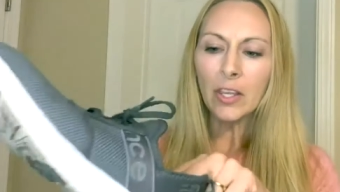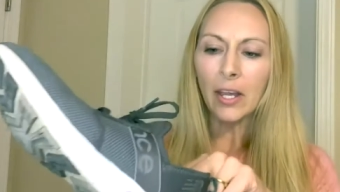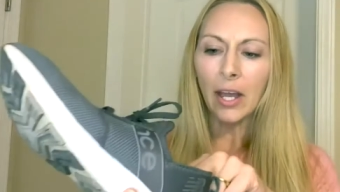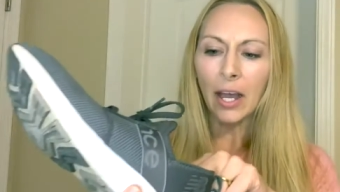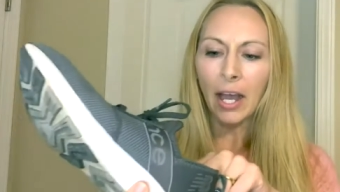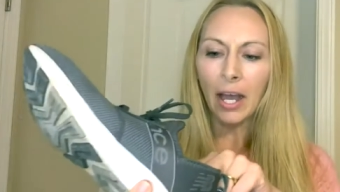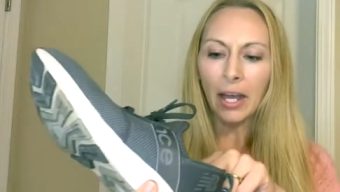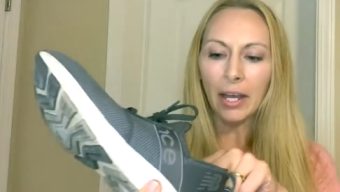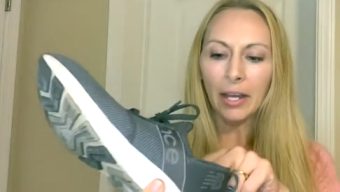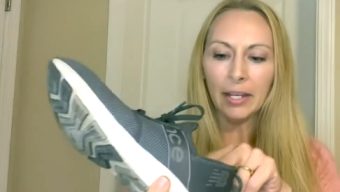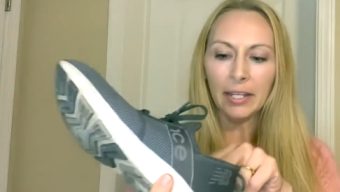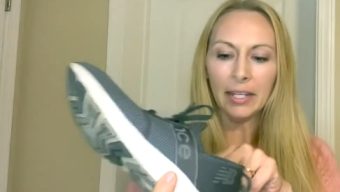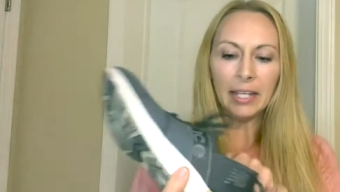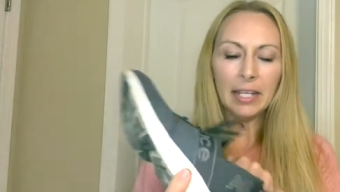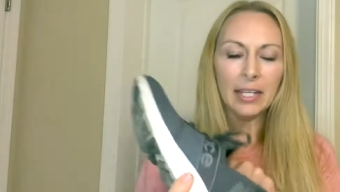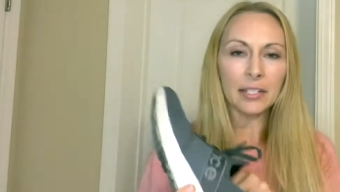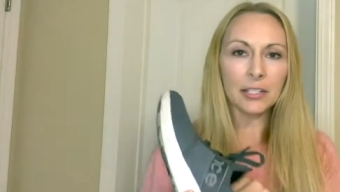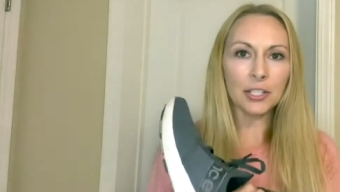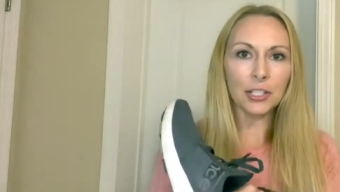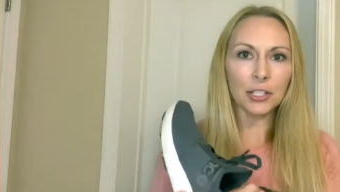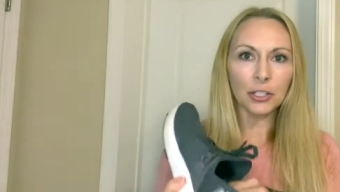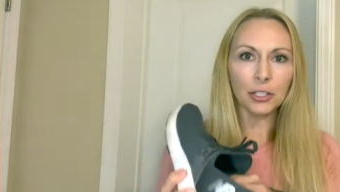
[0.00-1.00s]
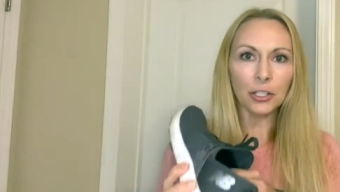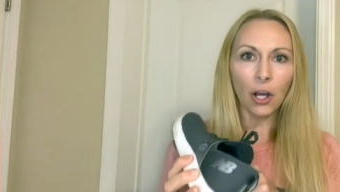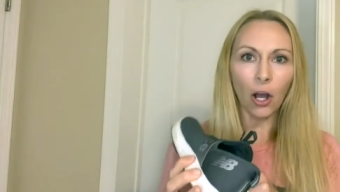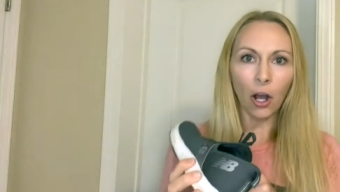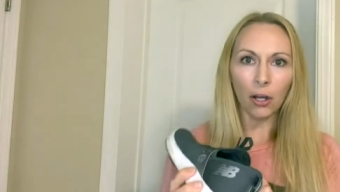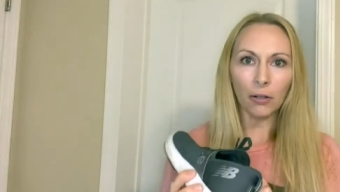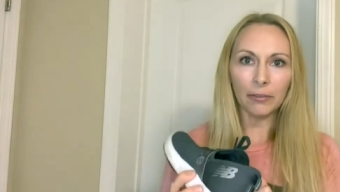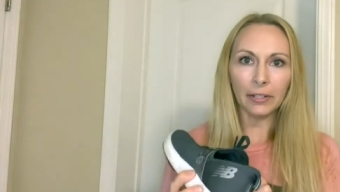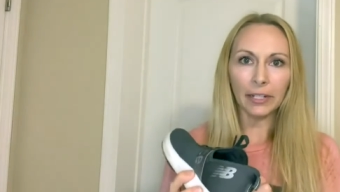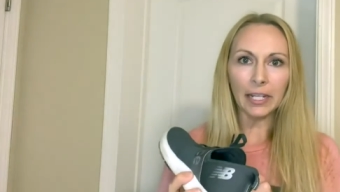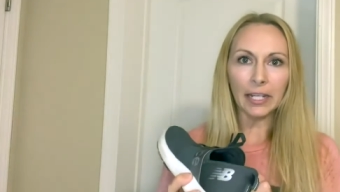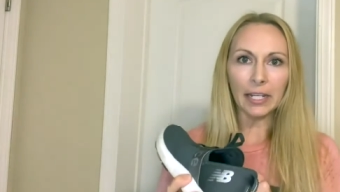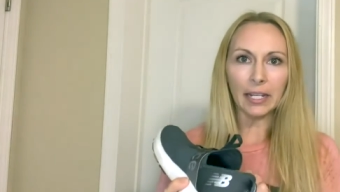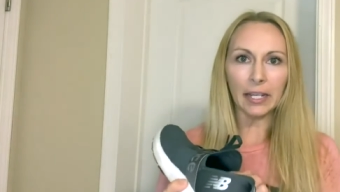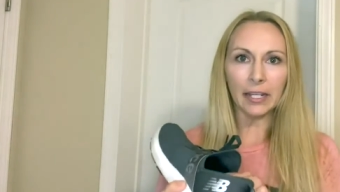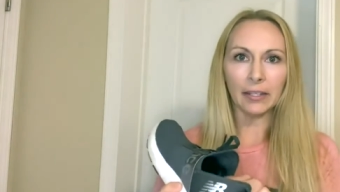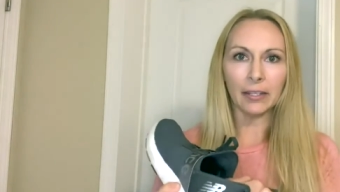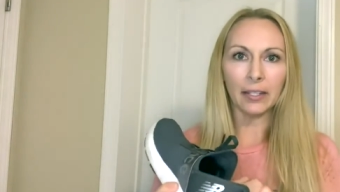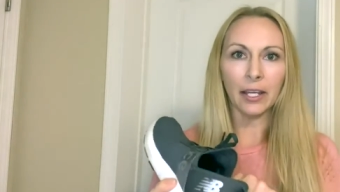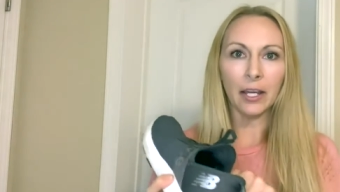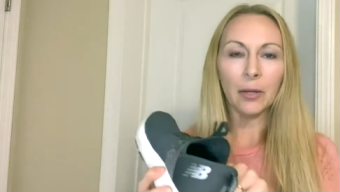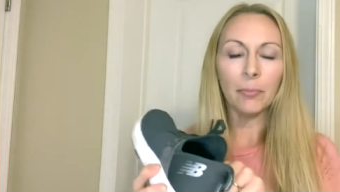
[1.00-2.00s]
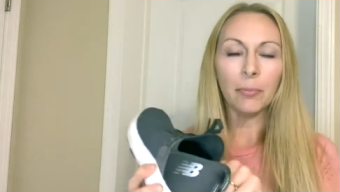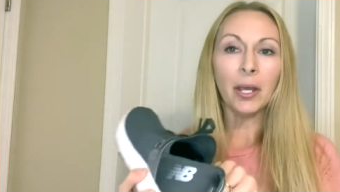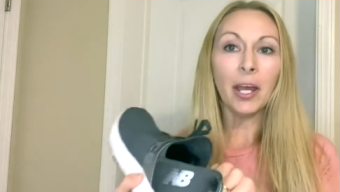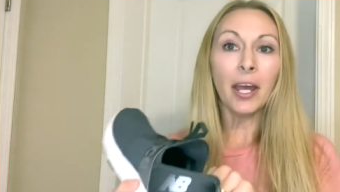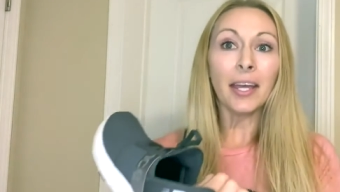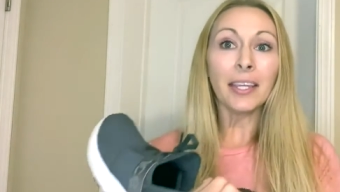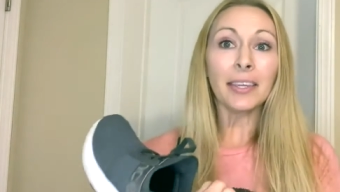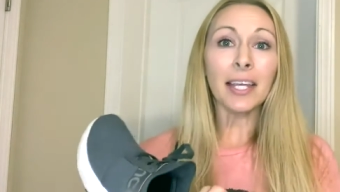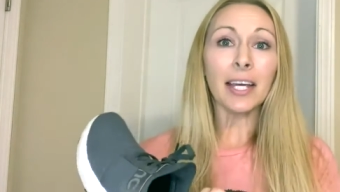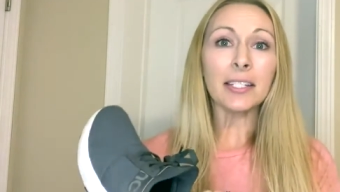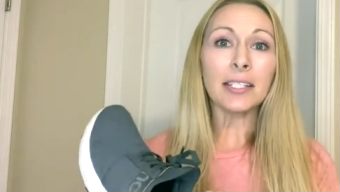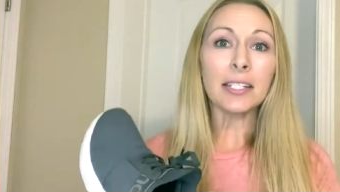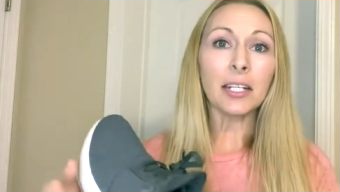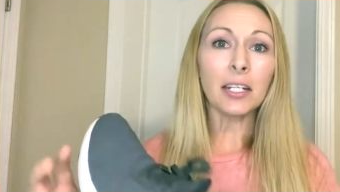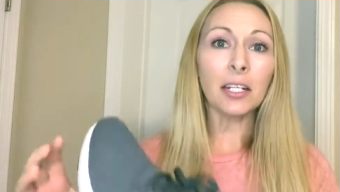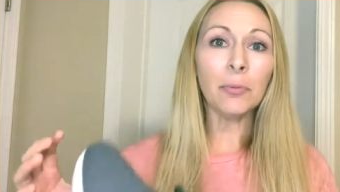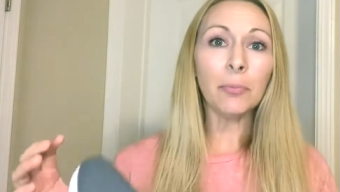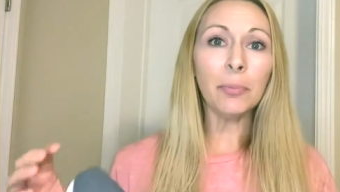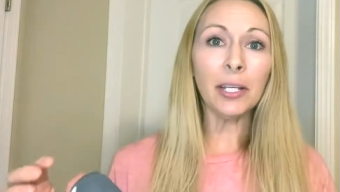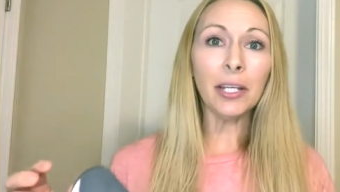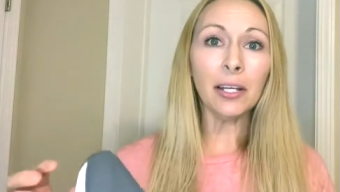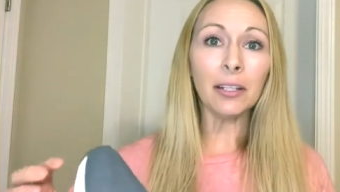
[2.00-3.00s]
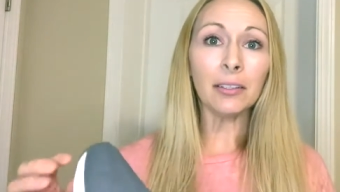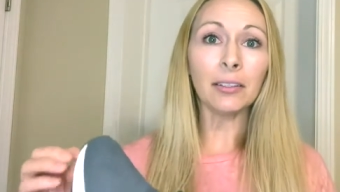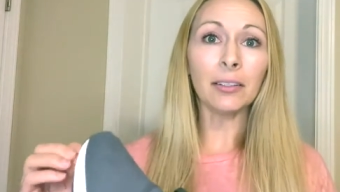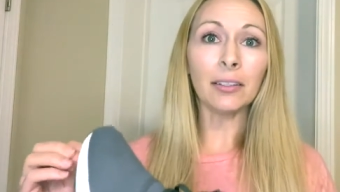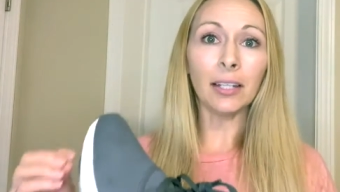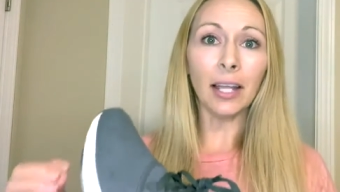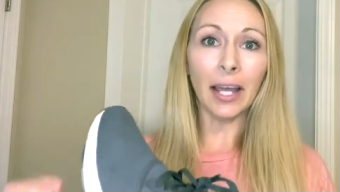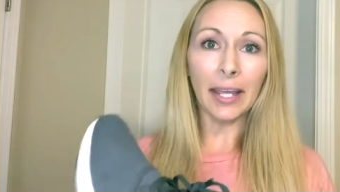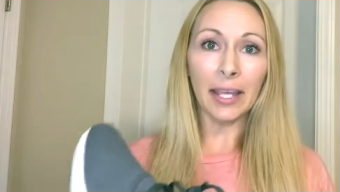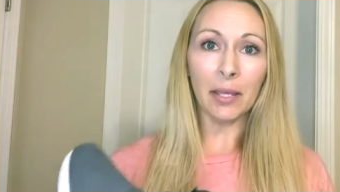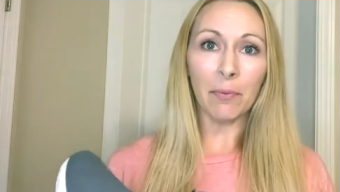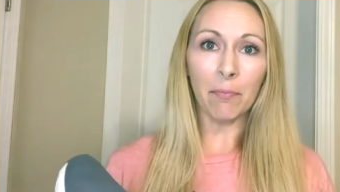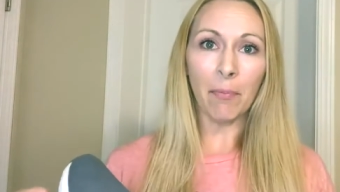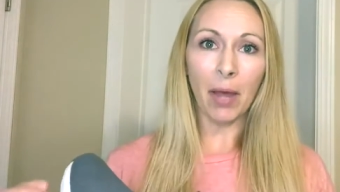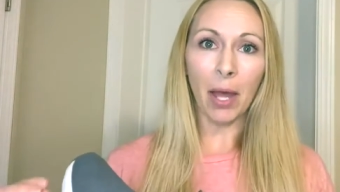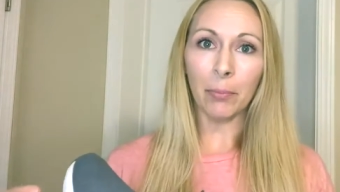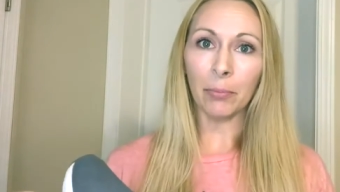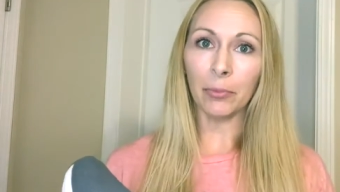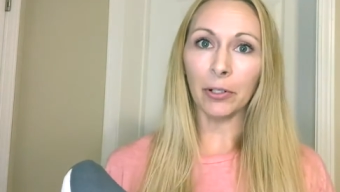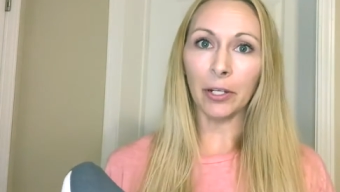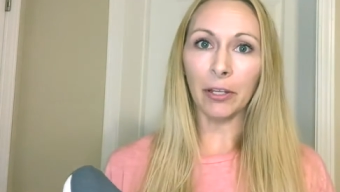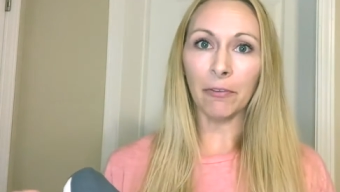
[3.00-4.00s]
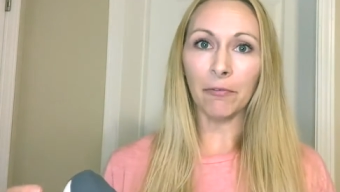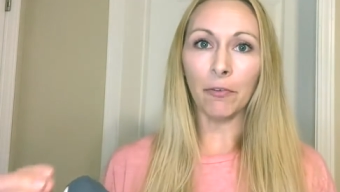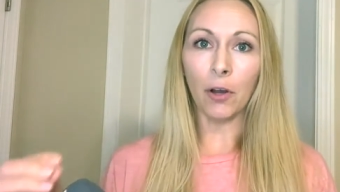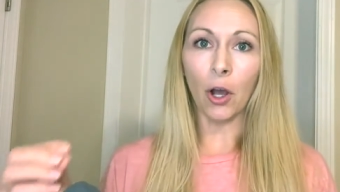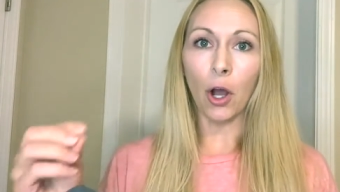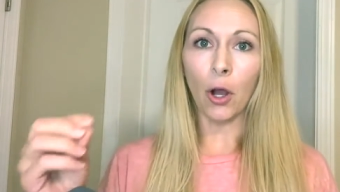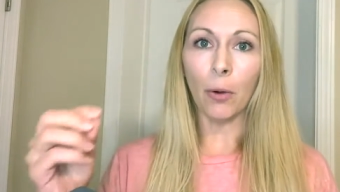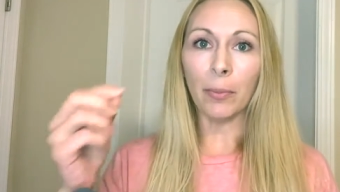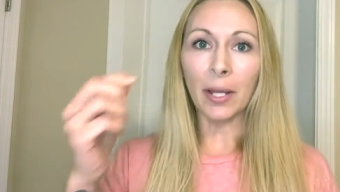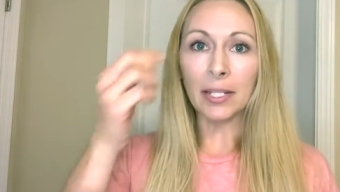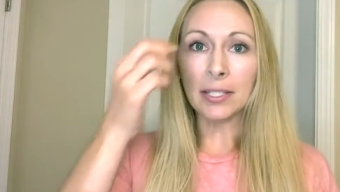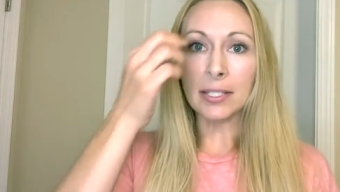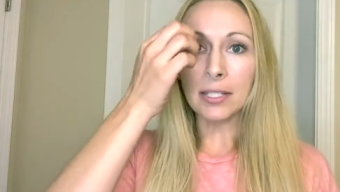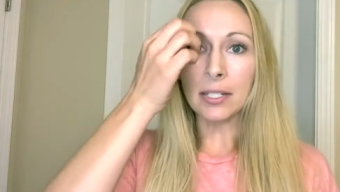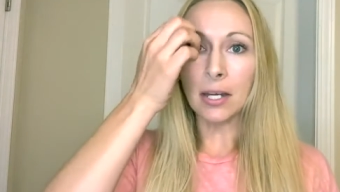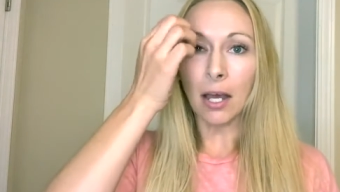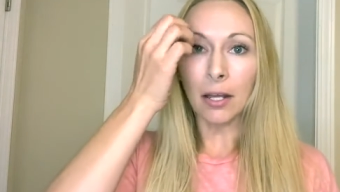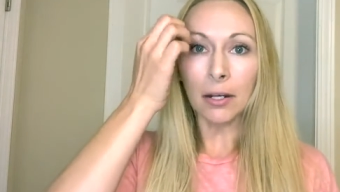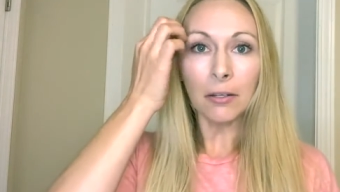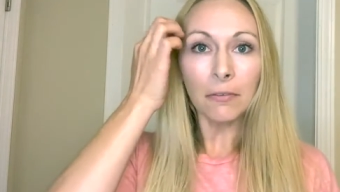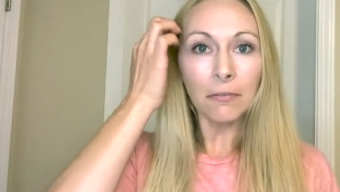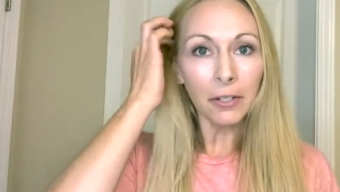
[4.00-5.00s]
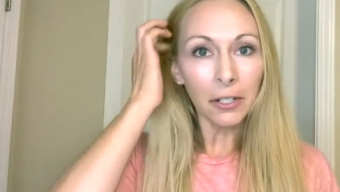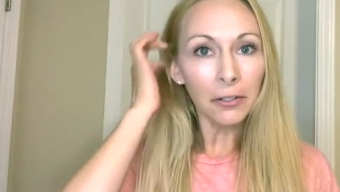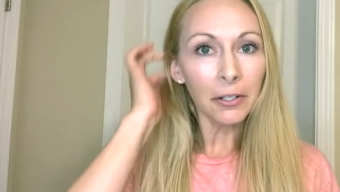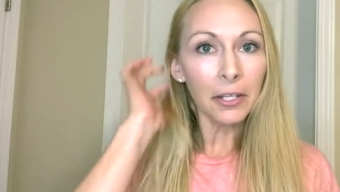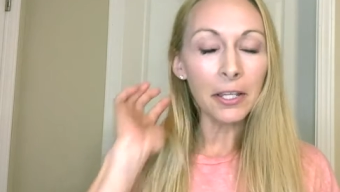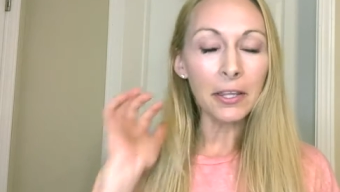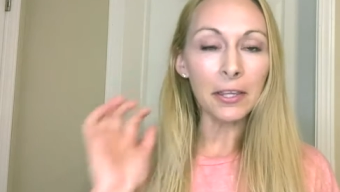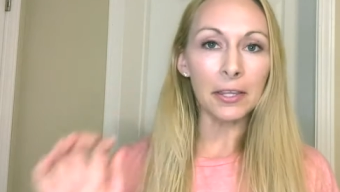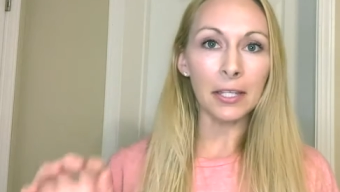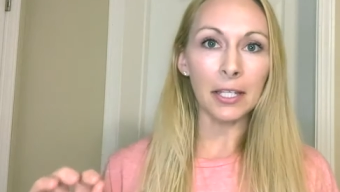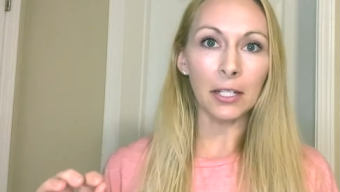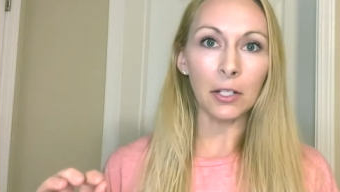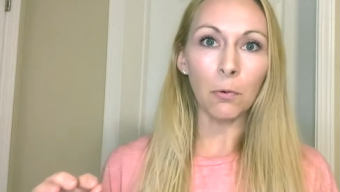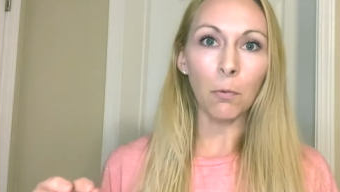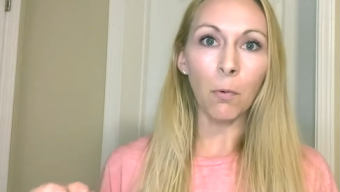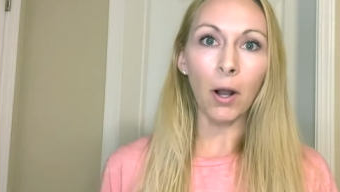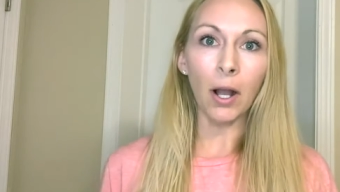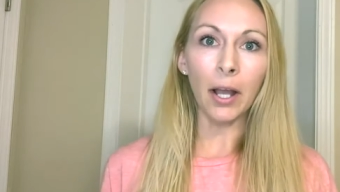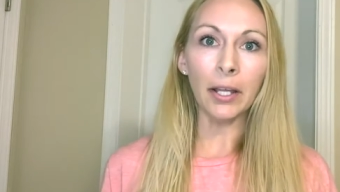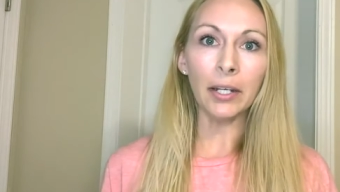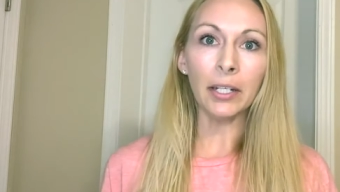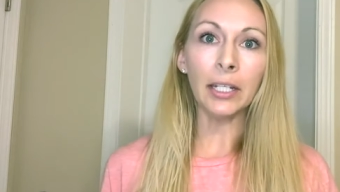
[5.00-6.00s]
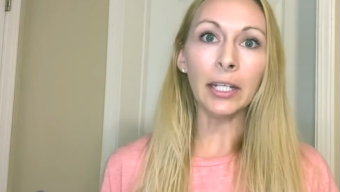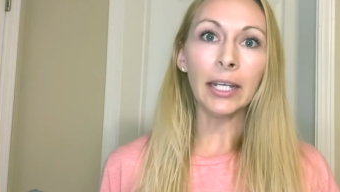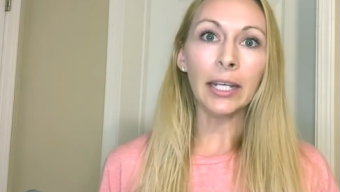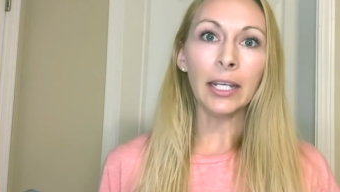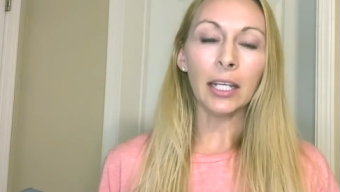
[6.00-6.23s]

uh, insert already in them. That's gonna be a light memory foam. It's not a very thick one.